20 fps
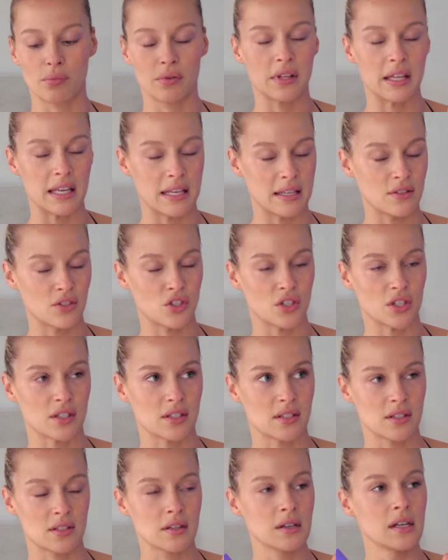please
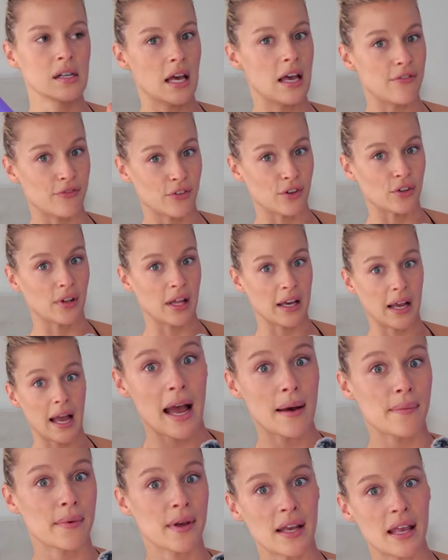just, if you're like,
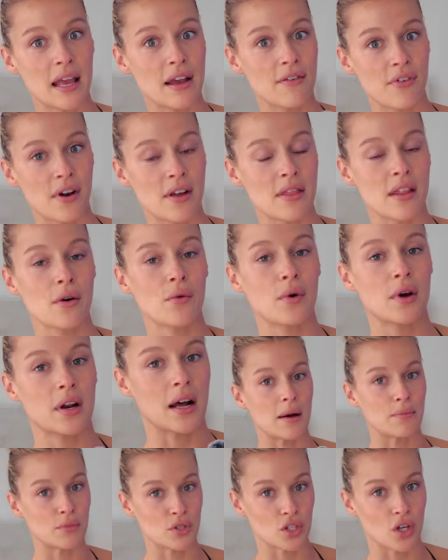Abby, I can't find that one,
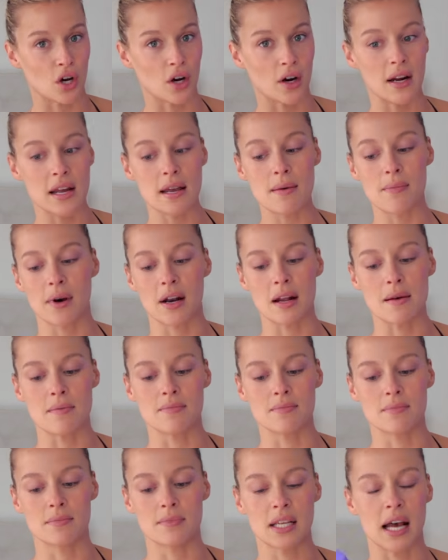I'm sorry, but
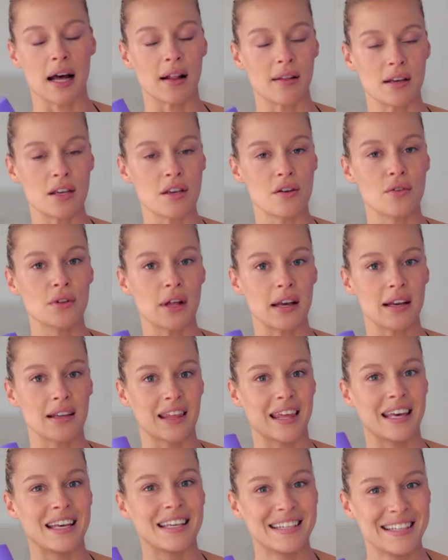I'm telling you, like,
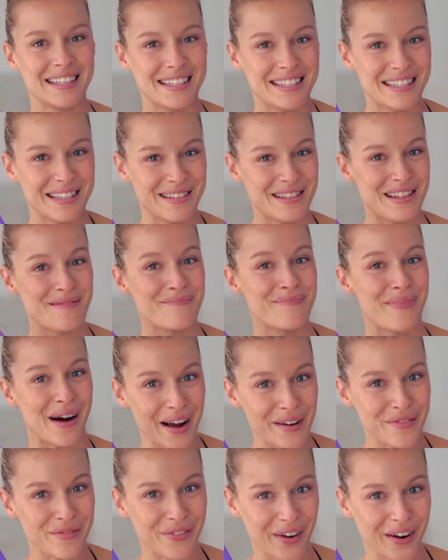this is
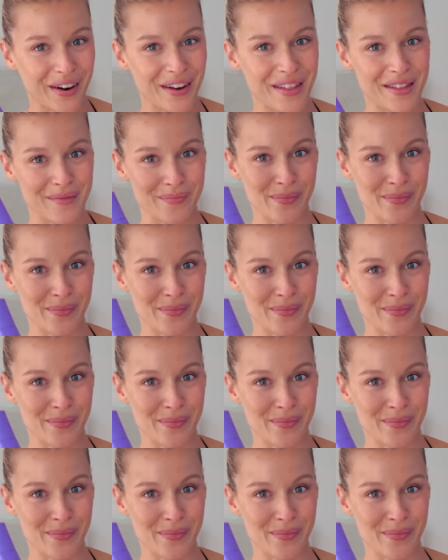by far the